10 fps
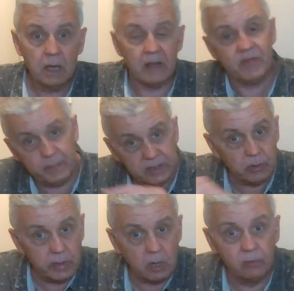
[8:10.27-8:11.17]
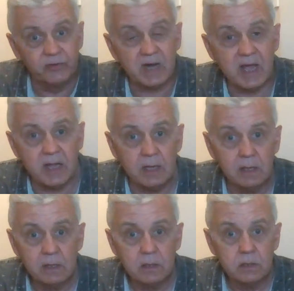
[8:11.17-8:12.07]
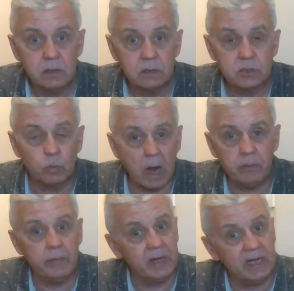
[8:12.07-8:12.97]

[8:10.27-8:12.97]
And they've been doing it over here to white women.